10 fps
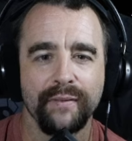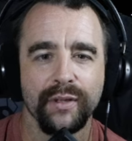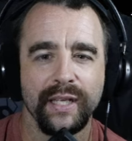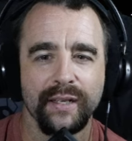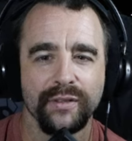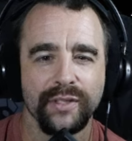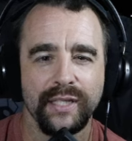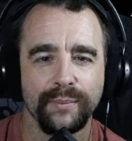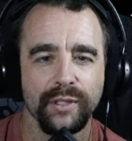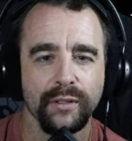else
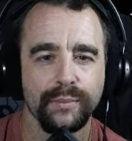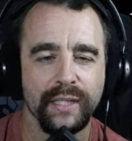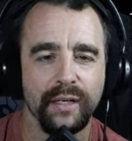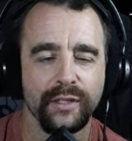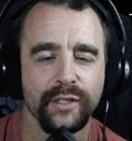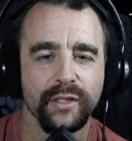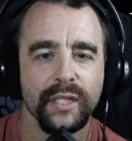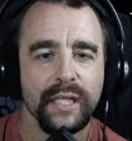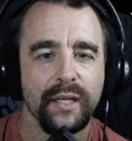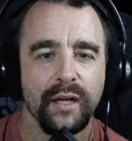seems a little bit under.
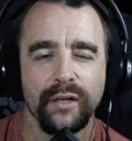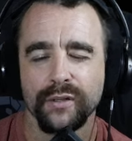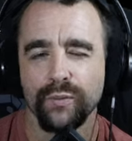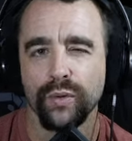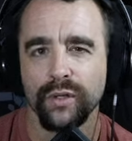I'll wonder